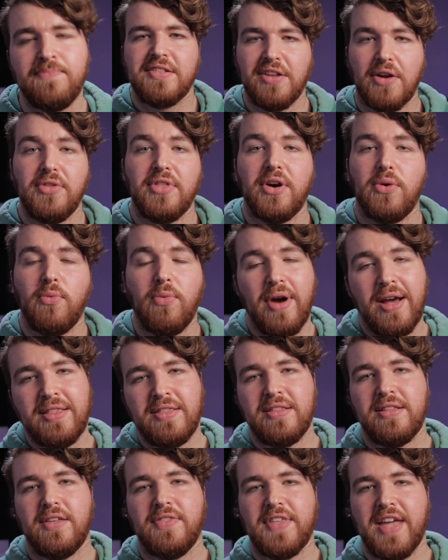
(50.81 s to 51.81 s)
so that
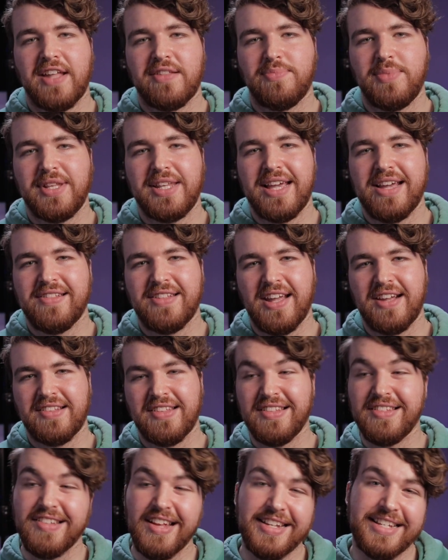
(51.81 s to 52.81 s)
when the
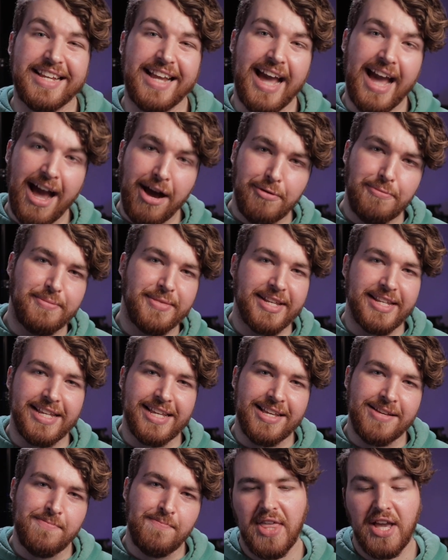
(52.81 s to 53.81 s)
SPDSX is sending out MIDI,